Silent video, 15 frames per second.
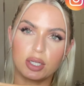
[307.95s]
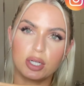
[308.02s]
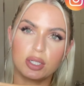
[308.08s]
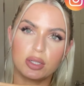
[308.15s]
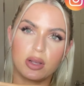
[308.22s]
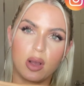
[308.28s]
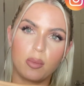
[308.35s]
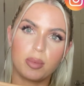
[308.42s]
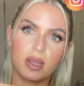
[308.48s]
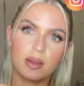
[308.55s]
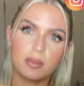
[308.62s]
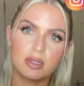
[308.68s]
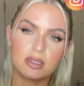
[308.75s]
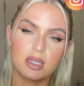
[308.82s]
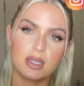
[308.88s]
Look how
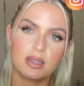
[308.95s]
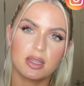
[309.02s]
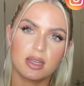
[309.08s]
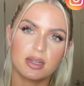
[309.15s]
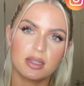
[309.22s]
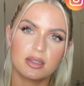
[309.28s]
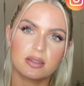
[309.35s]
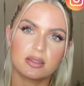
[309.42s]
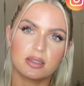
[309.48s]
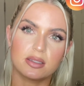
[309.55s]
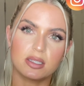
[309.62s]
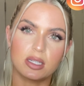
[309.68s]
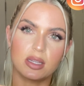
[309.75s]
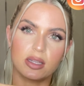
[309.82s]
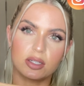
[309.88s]
pigmented that is and
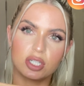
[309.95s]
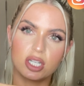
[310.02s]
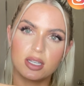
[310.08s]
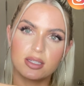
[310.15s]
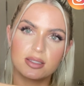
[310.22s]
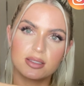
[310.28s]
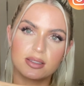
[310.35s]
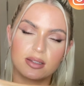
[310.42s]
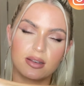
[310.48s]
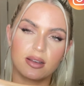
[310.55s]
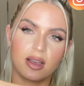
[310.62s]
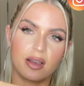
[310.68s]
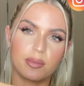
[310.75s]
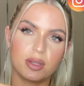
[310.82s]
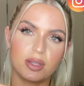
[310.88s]
delicious.
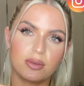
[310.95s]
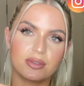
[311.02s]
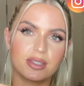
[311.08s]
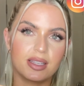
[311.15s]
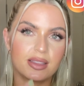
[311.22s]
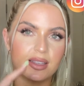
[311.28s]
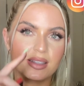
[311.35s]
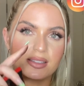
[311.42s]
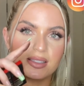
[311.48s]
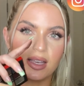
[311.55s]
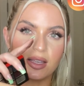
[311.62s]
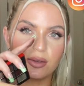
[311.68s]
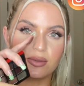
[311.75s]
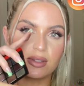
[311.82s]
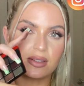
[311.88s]
I've been using this. I
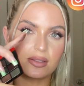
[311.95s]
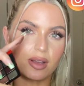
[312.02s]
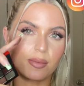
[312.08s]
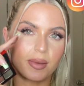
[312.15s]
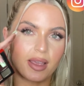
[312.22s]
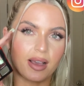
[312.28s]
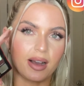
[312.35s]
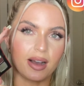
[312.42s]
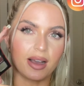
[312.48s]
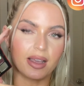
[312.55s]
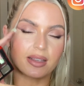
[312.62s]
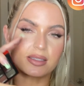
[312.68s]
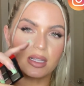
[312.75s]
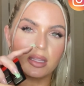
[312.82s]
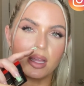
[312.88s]
use this on my eye as
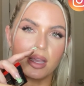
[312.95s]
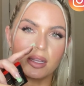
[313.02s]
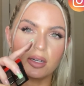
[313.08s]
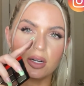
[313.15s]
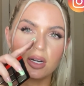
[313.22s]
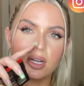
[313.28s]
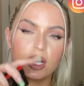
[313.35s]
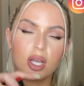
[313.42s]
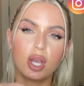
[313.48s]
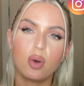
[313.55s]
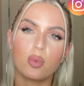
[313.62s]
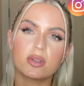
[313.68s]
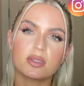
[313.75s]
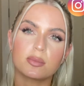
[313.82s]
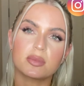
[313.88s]
a liner with
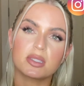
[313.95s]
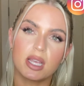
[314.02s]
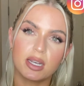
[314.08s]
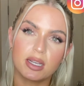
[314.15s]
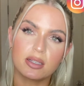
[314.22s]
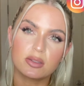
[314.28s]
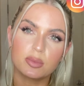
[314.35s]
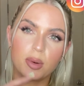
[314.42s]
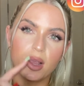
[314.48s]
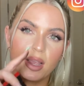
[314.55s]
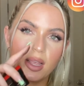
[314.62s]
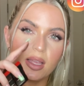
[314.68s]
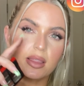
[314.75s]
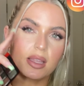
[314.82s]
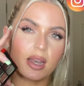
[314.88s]
some setting spray,
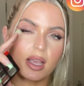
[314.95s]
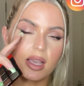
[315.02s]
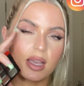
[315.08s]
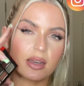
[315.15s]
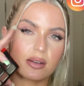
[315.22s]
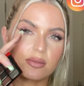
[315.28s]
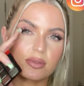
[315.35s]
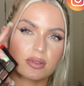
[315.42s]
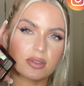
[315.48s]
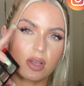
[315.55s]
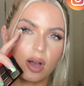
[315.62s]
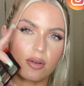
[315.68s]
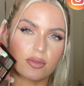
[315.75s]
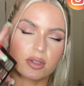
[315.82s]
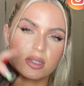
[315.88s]
and then I kind of
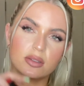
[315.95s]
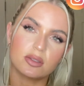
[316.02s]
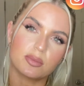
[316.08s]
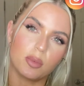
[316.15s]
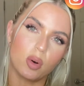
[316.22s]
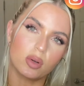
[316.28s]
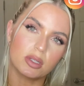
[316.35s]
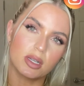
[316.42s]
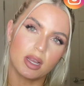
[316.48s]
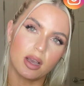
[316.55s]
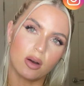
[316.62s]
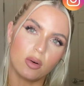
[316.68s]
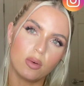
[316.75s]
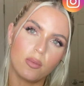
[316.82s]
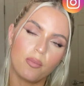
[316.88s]
softened and smoked it
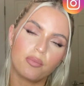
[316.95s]
out.